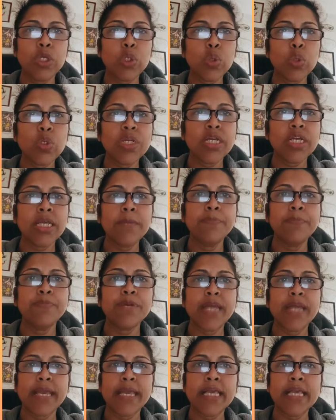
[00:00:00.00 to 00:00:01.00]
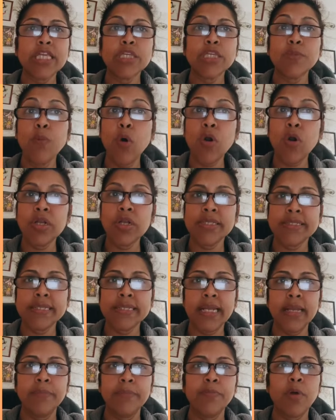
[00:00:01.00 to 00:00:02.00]
should keep taking small
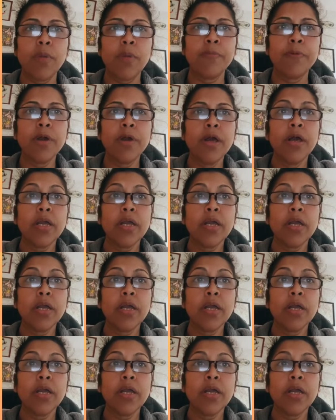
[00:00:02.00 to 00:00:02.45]
sip of